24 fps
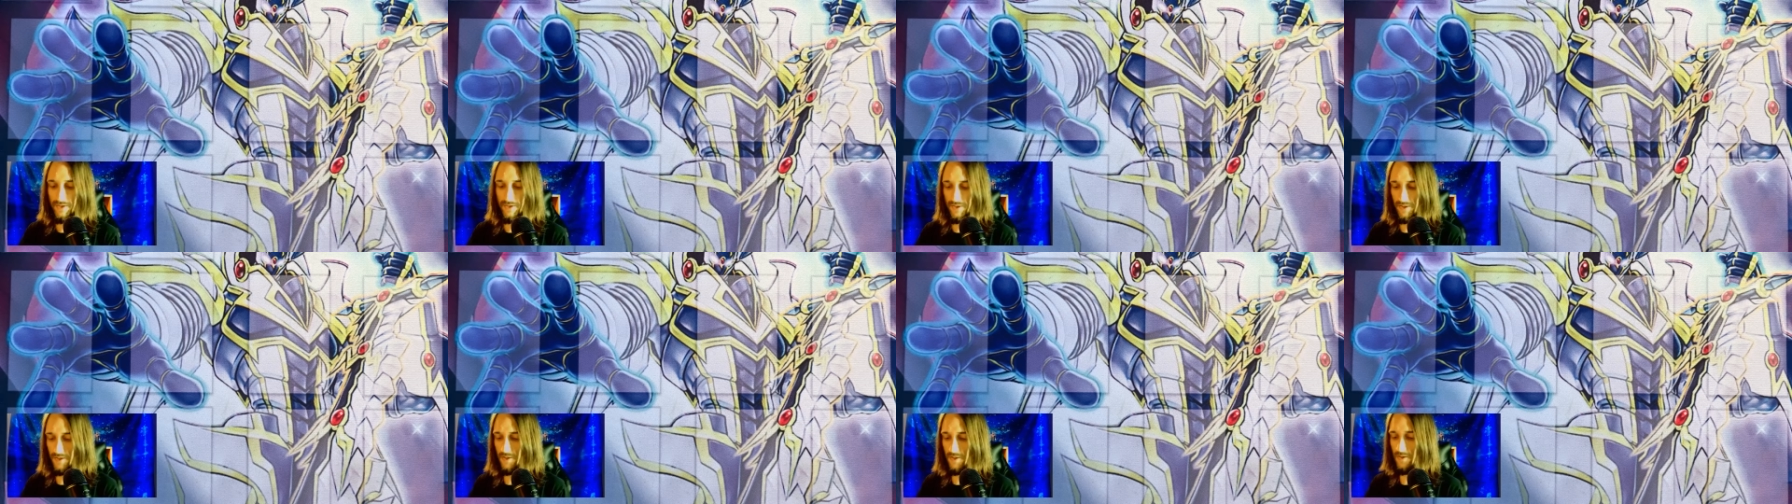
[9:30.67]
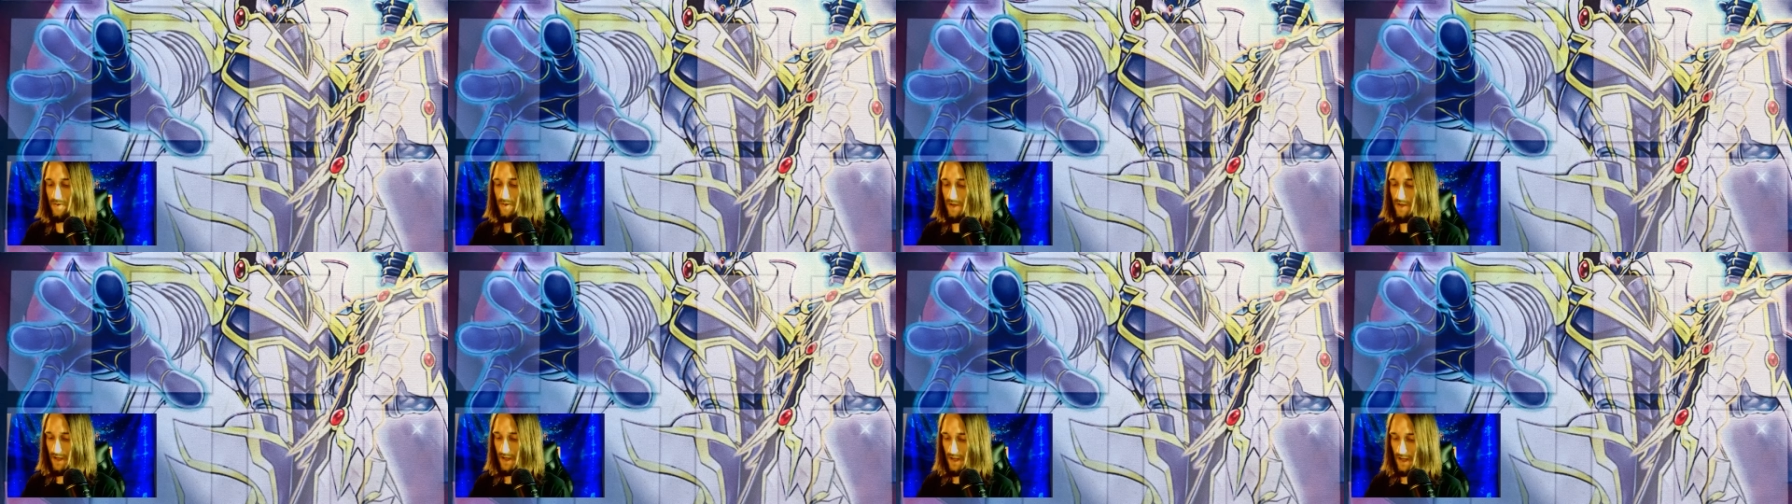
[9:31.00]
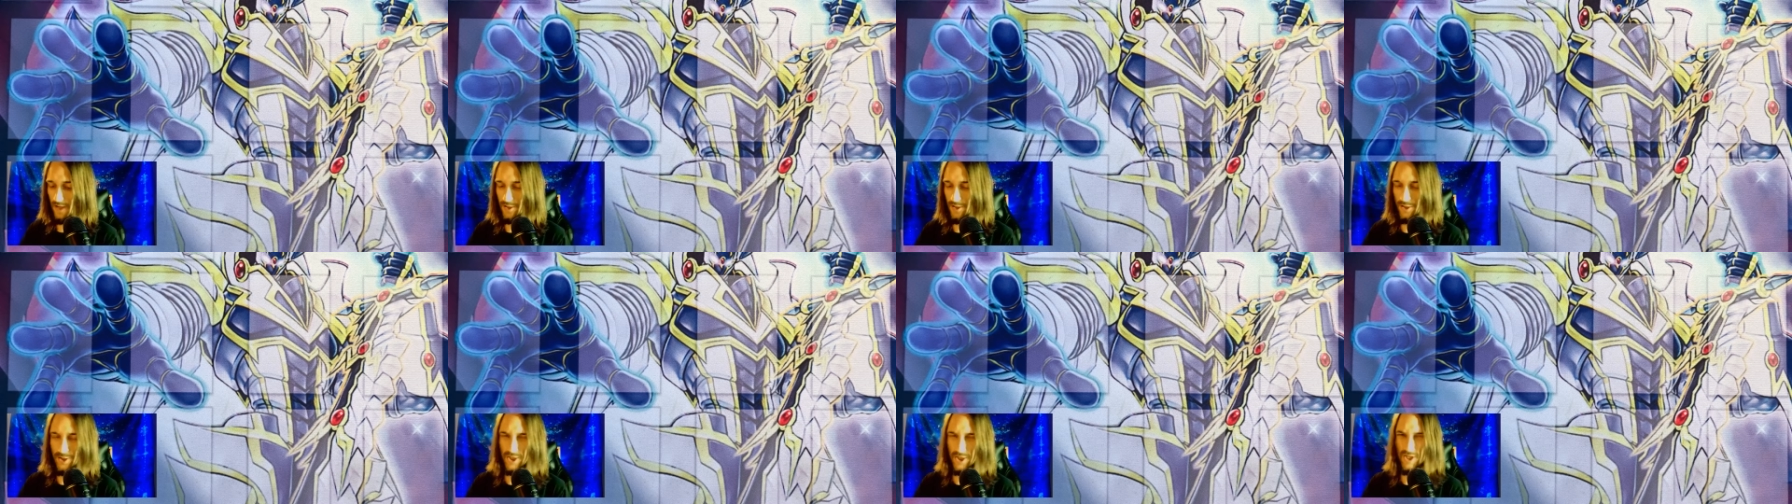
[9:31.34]
So
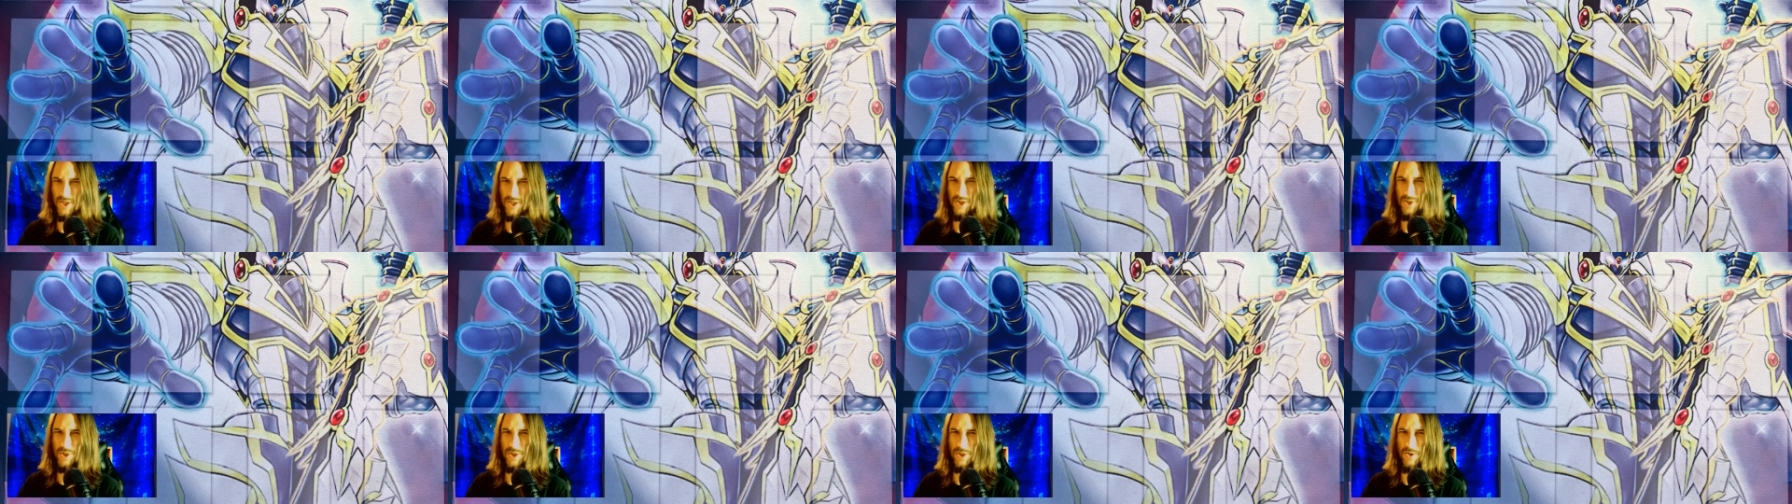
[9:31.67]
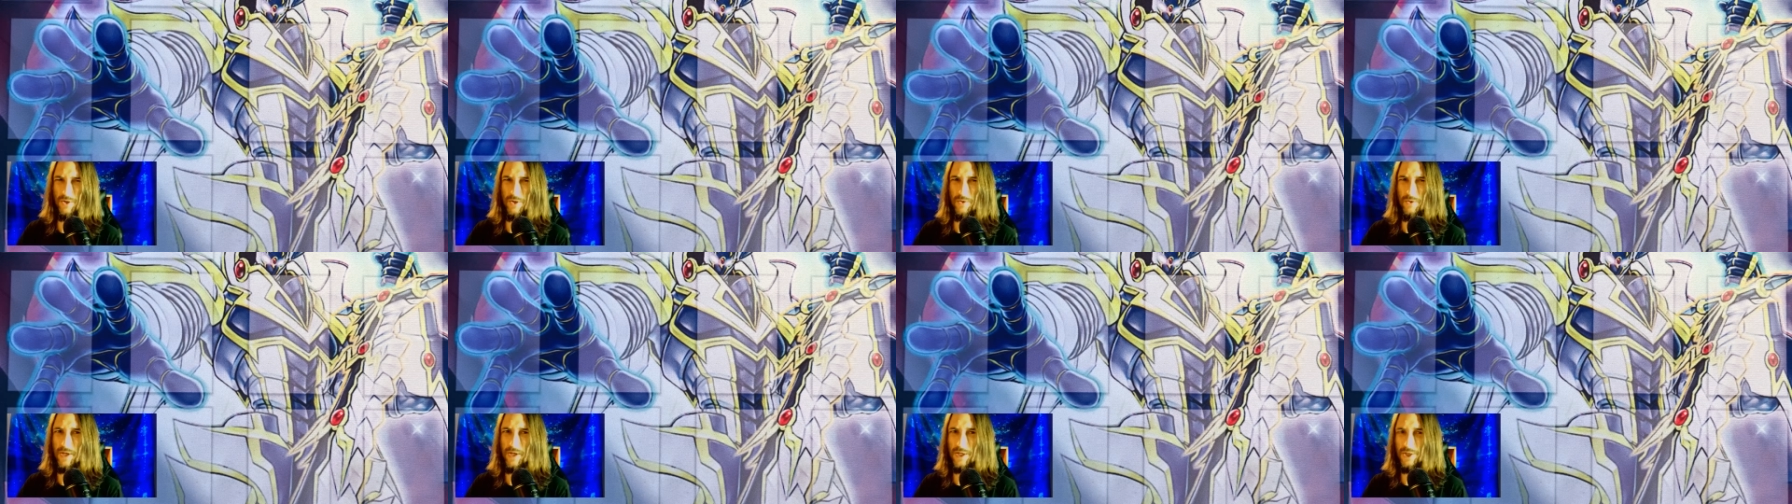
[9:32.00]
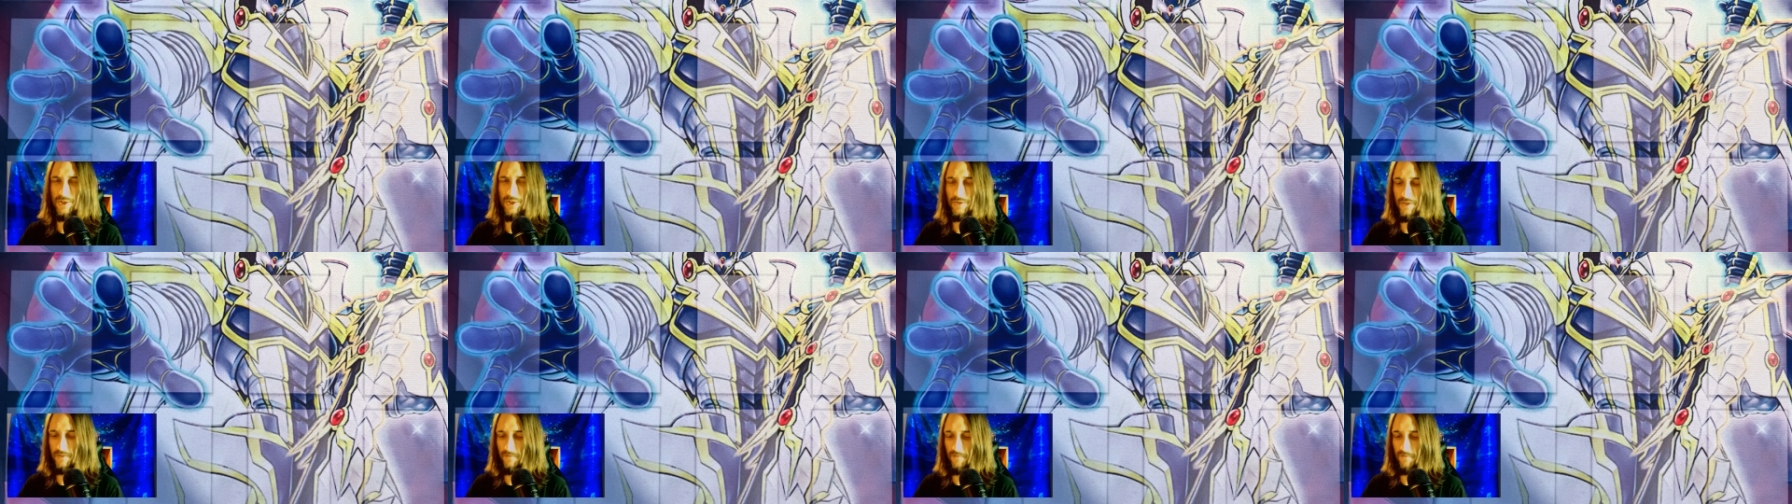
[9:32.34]
I'm just going to show you
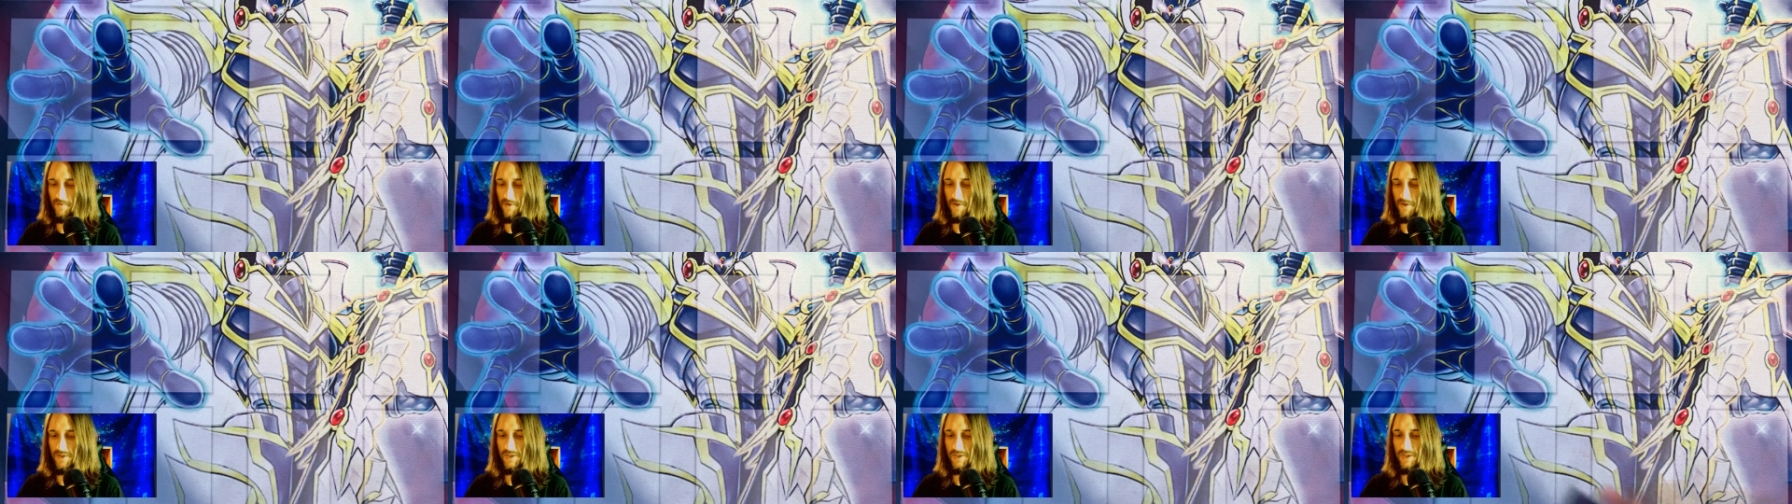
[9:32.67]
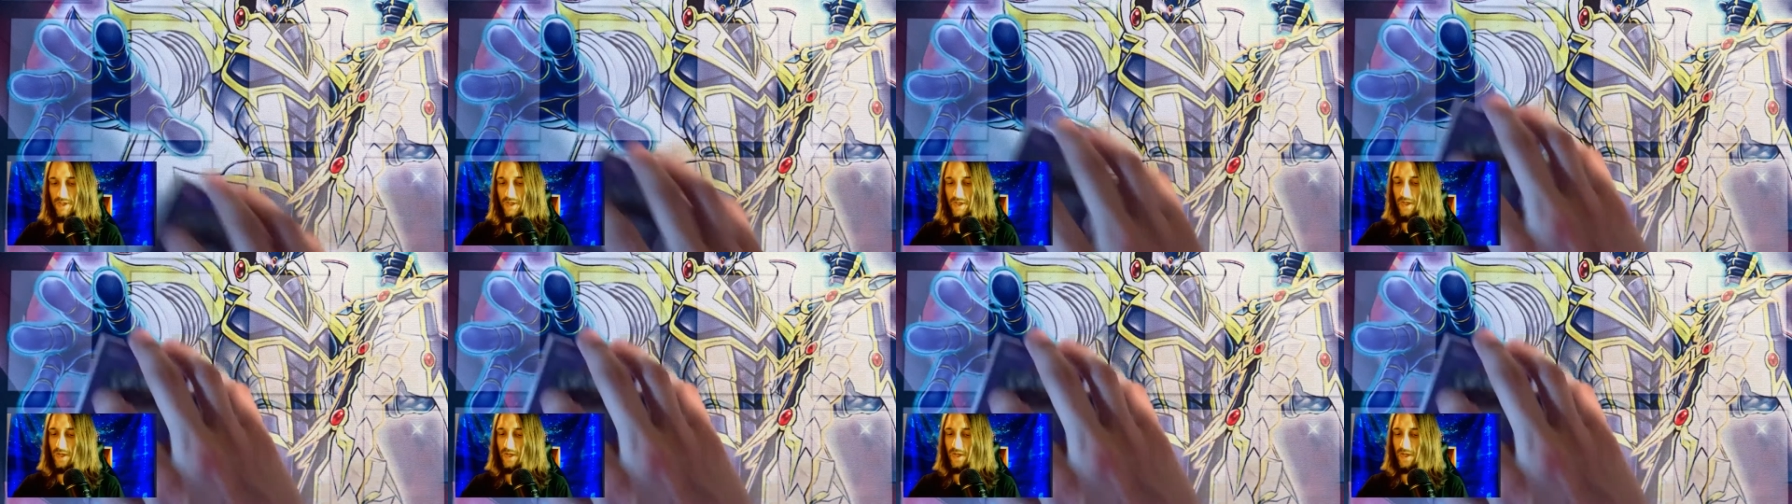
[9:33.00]
each of them first.